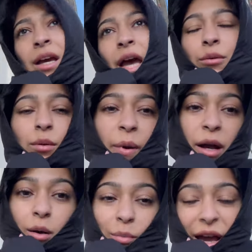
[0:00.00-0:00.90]
And we pack
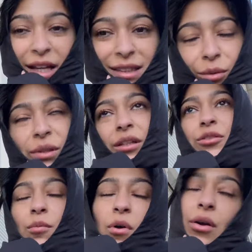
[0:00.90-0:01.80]
our bags and we leave
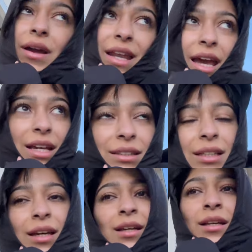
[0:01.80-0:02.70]
tomorrow at 8.
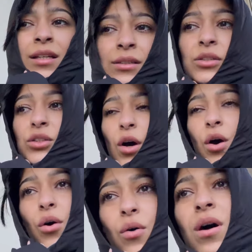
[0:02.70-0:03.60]

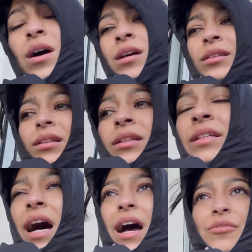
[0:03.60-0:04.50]
So
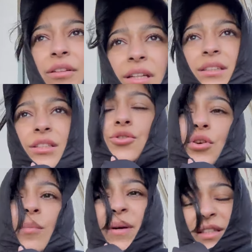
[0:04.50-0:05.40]
yeah, I feel like this
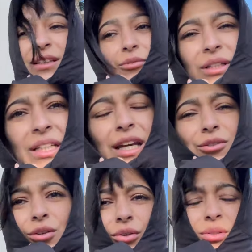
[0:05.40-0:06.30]
trip, I didn't really get
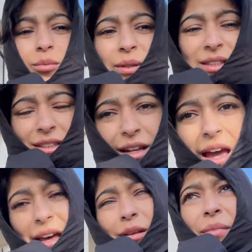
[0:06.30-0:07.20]
to go to the places that I
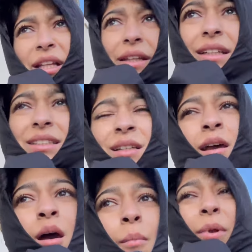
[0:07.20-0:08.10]
had in my list.
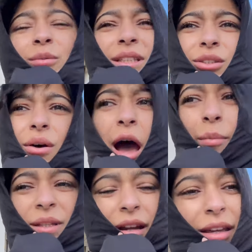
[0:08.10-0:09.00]
But I'm so
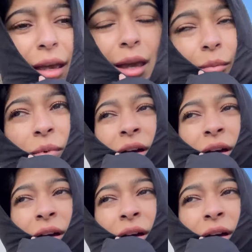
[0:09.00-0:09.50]
happy that I came.